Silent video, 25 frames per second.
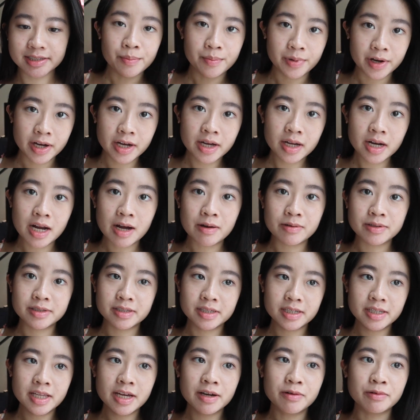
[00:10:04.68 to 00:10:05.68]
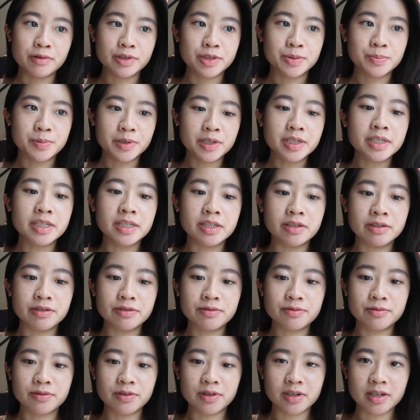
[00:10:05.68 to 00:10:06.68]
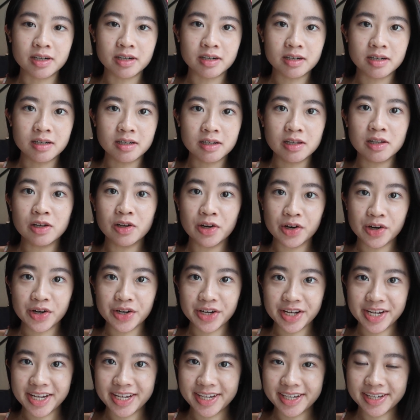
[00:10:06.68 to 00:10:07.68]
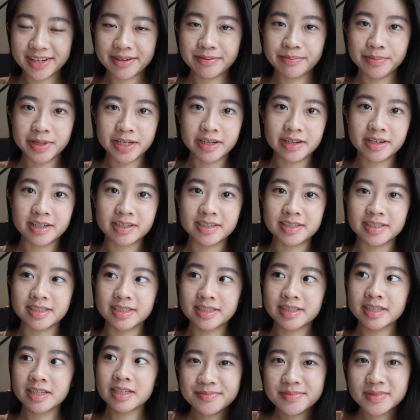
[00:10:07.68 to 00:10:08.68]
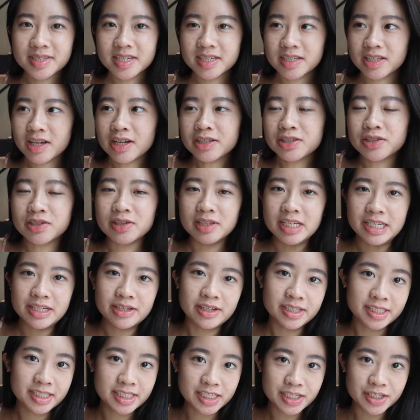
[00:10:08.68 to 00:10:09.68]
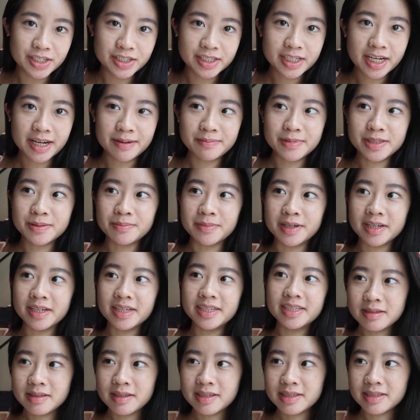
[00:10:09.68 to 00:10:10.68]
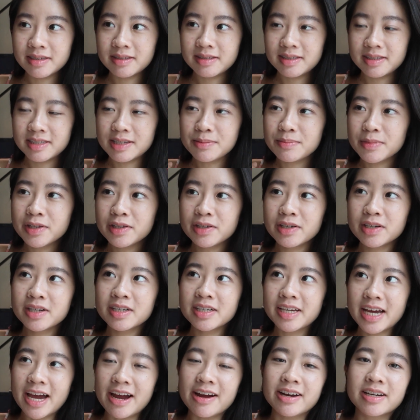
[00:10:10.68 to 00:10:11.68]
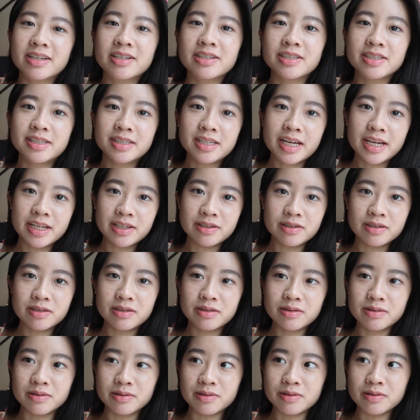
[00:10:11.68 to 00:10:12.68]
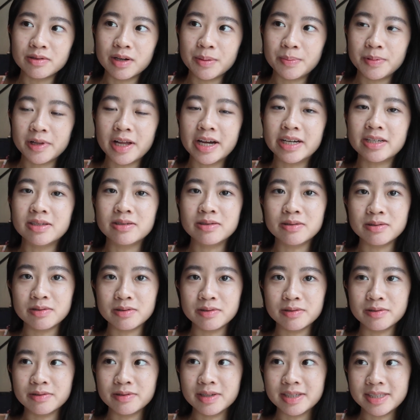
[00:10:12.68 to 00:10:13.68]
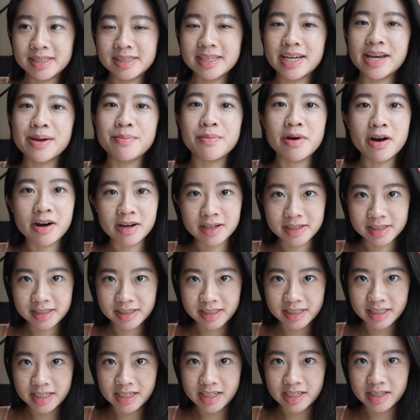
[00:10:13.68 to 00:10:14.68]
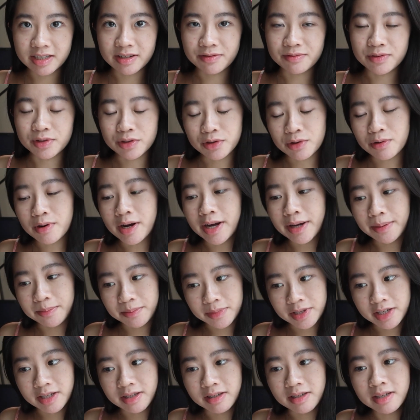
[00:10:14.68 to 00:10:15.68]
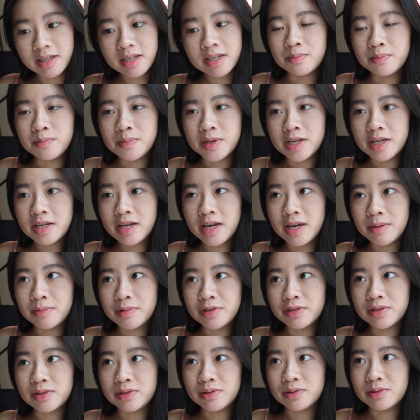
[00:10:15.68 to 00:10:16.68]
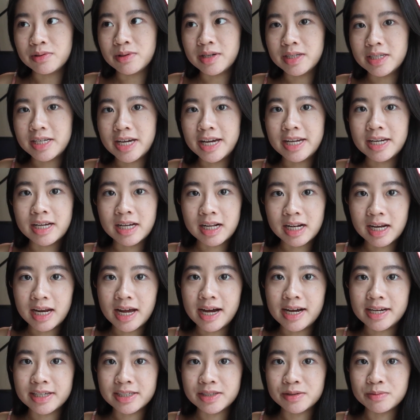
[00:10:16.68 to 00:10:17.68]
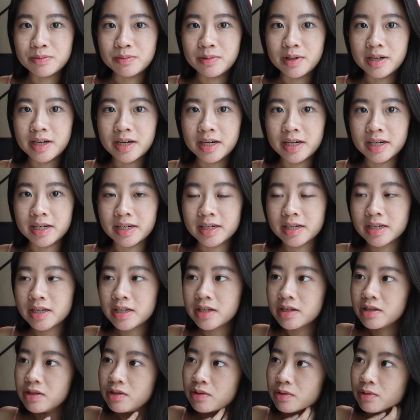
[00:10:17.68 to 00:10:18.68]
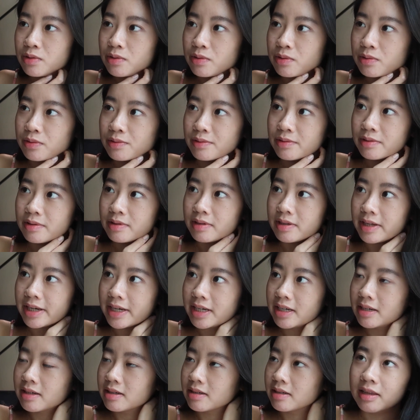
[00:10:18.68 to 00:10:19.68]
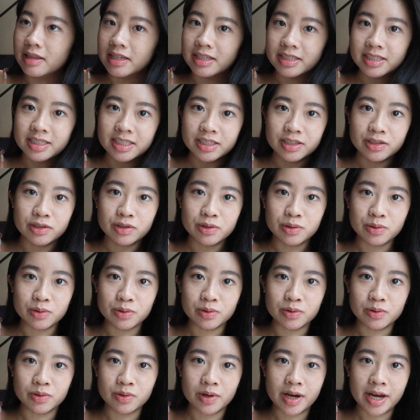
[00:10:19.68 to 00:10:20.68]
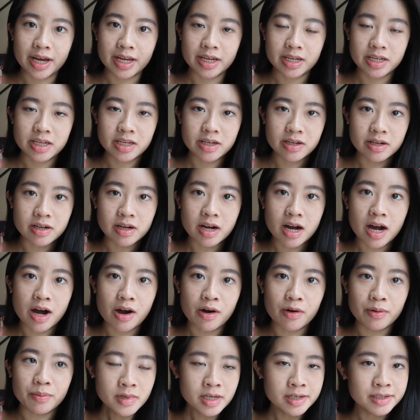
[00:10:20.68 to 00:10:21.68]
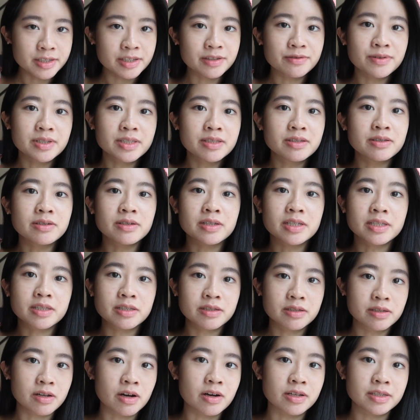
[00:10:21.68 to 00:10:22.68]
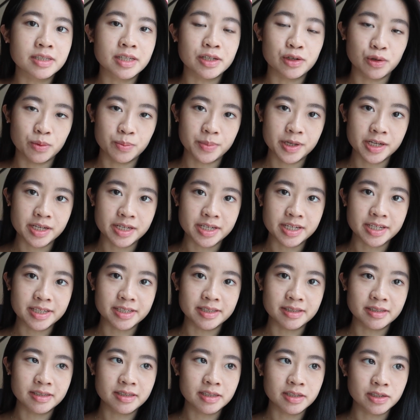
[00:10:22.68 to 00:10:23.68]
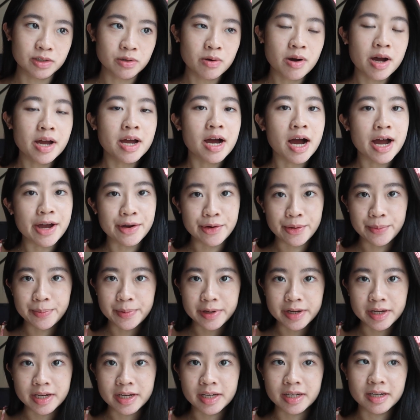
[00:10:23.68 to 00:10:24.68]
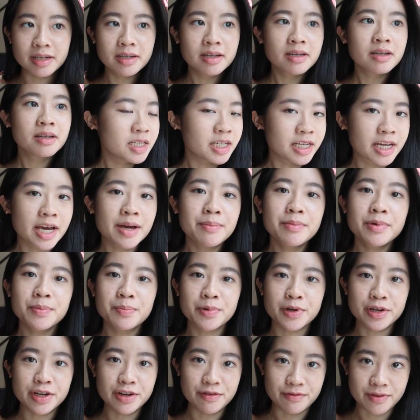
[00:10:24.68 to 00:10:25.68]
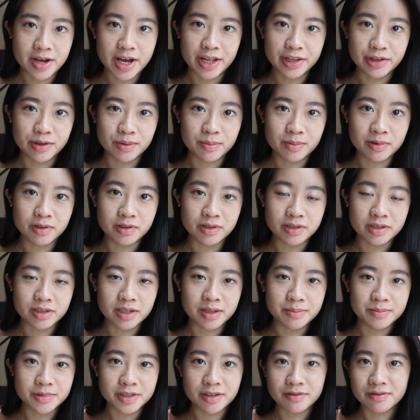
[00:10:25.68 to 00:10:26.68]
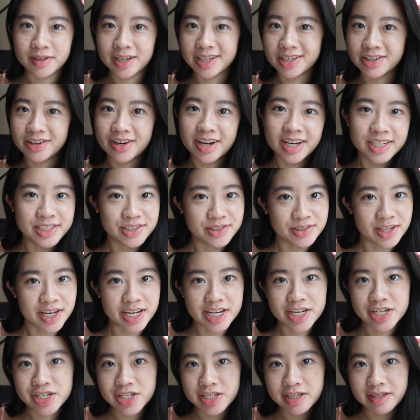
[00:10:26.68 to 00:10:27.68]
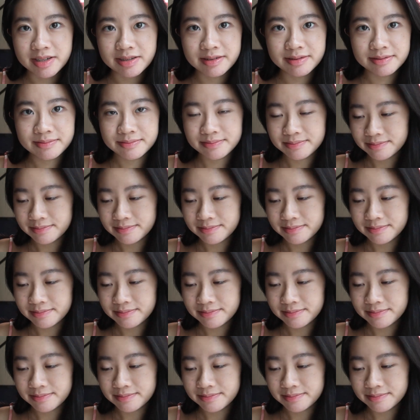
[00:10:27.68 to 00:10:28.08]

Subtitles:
but I would say that it was pretty good for learning because, not to lean on stereotypes, but the similar characters tend to apply to the same RC, if you know what I mean. Being able to attend a class where you like listen to and hear out different students' thoughts and opinions is quite eye-opening. It can be pretty valuable in terms of like your education.